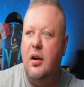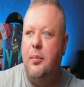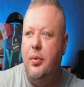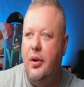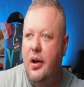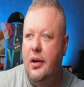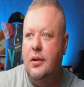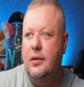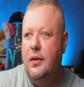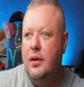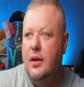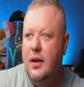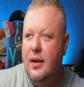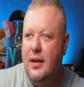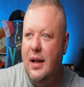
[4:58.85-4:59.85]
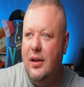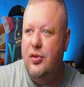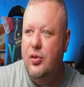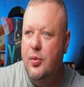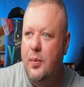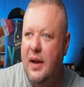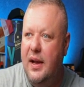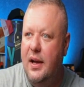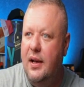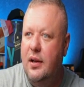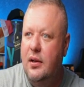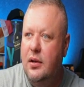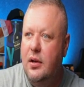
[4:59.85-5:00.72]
but not bad.